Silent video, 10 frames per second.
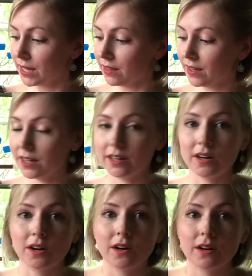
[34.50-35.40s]
they
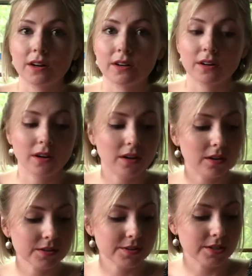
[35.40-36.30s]
are
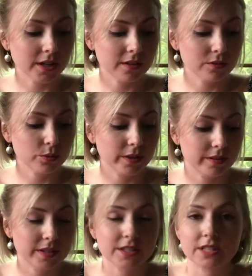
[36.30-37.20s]
all done with
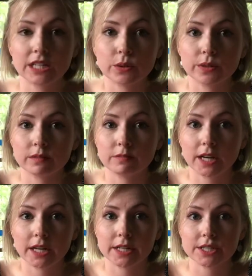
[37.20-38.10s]
things that you can
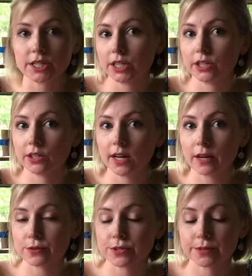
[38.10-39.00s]
find in your
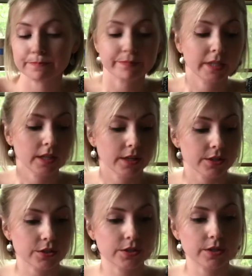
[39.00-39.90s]
house.
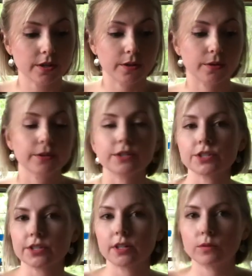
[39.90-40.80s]
So you're
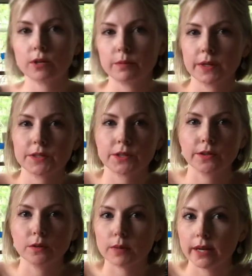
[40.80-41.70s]
just going to want to make sure
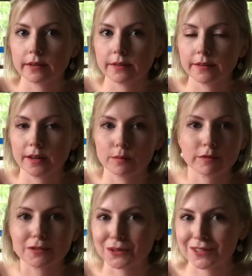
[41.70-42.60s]
you monitor them,
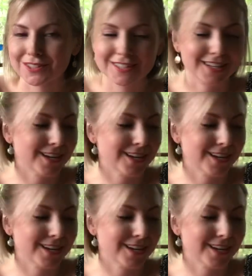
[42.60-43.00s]
of course,